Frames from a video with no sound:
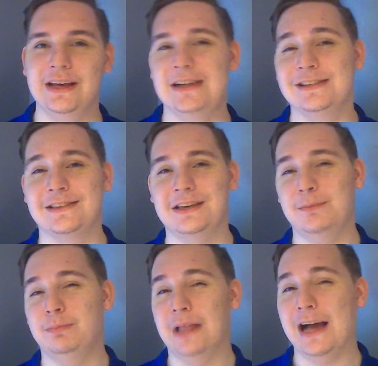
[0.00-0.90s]
is the
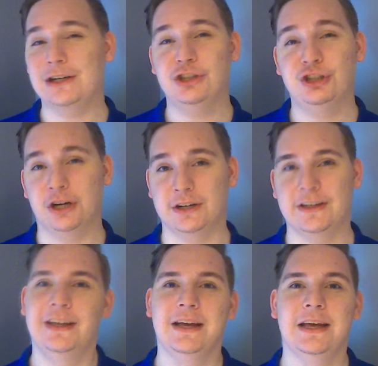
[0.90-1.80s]
Black
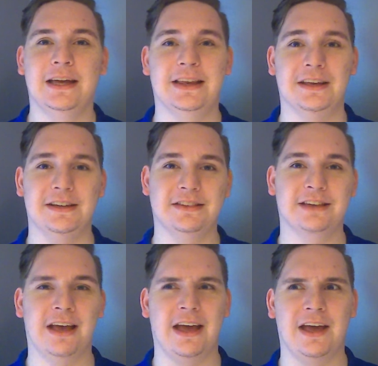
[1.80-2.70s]
Shuck. It
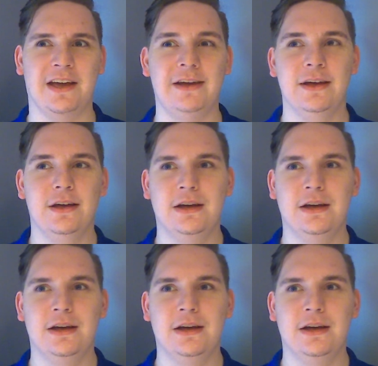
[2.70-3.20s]
is a